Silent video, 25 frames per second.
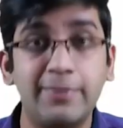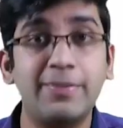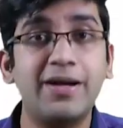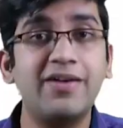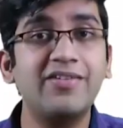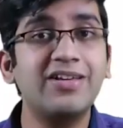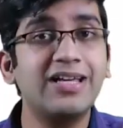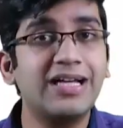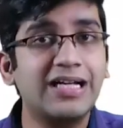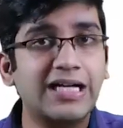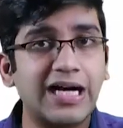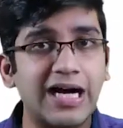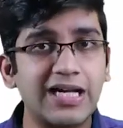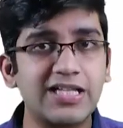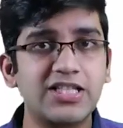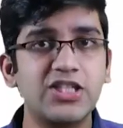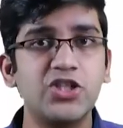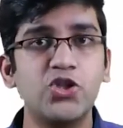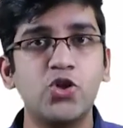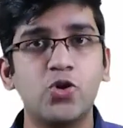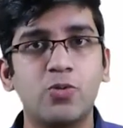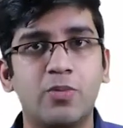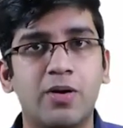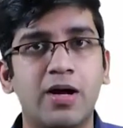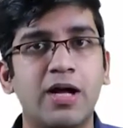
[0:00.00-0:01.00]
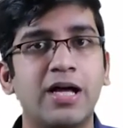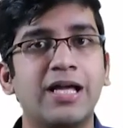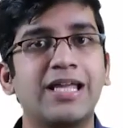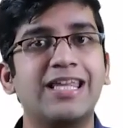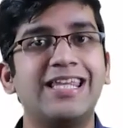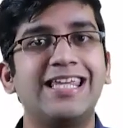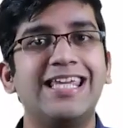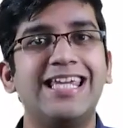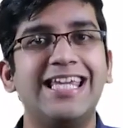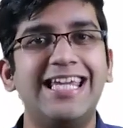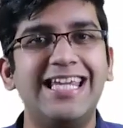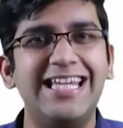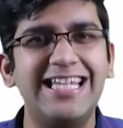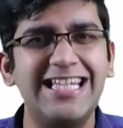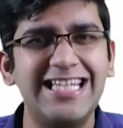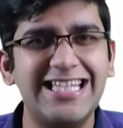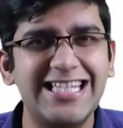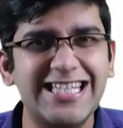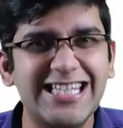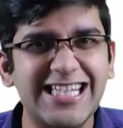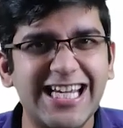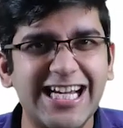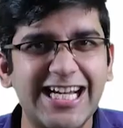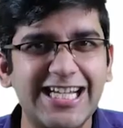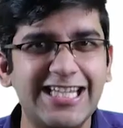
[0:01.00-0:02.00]
I'm having a carcinoma
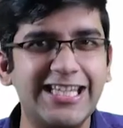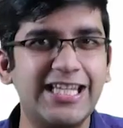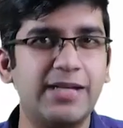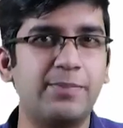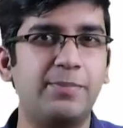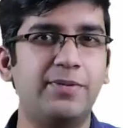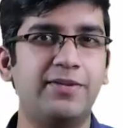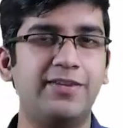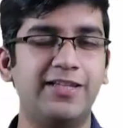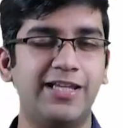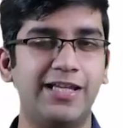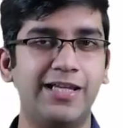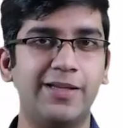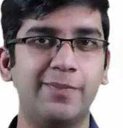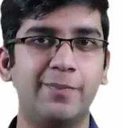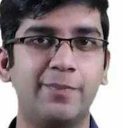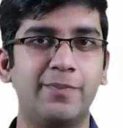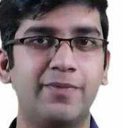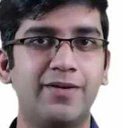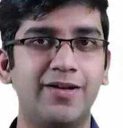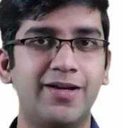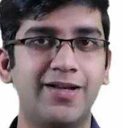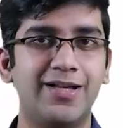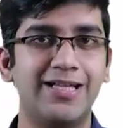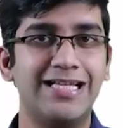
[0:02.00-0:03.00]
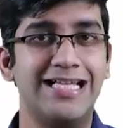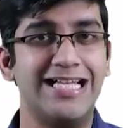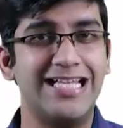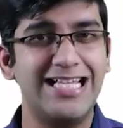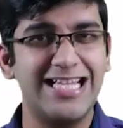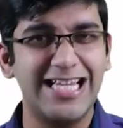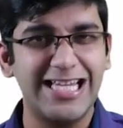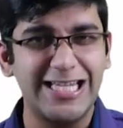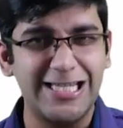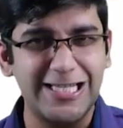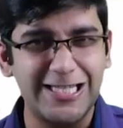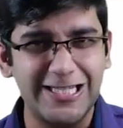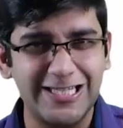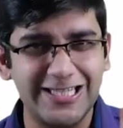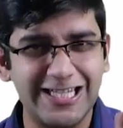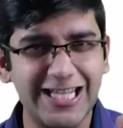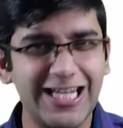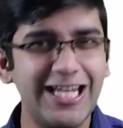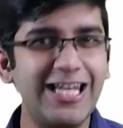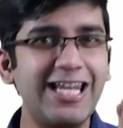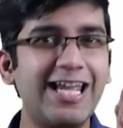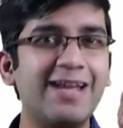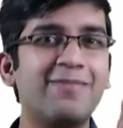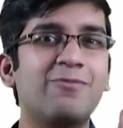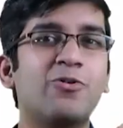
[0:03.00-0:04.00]
inside the epithelium.
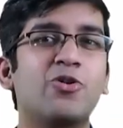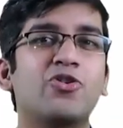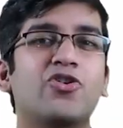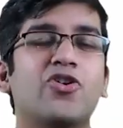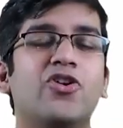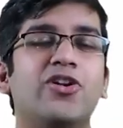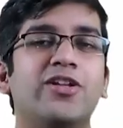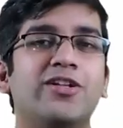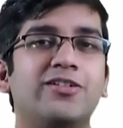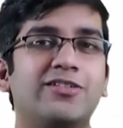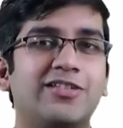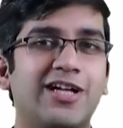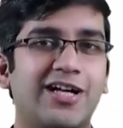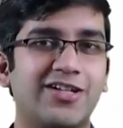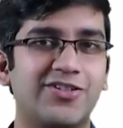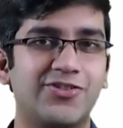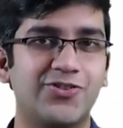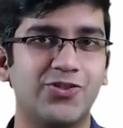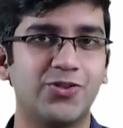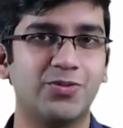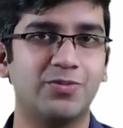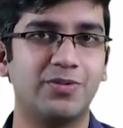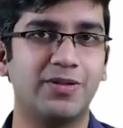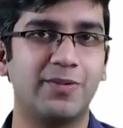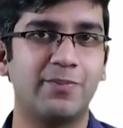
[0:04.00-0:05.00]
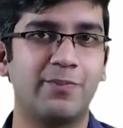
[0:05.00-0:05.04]
Still, I'm not calling it carcinoma.